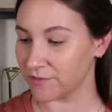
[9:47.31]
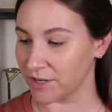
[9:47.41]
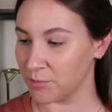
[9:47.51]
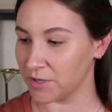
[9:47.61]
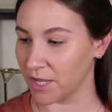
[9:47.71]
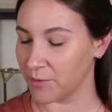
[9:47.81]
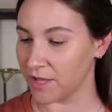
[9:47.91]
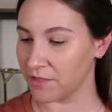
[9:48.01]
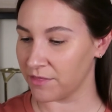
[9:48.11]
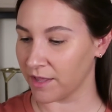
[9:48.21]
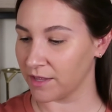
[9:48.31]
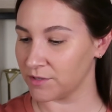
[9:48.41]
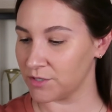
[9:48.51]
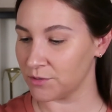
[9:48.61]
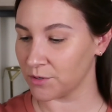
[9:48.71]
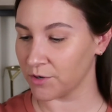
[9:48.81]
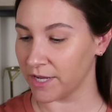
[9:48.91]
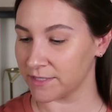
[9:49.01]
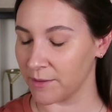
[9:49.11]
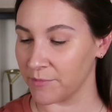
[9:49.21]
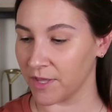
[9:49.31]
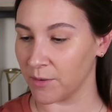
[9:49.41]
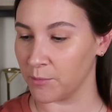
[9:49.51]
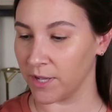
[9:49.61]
fun to play with and to create something,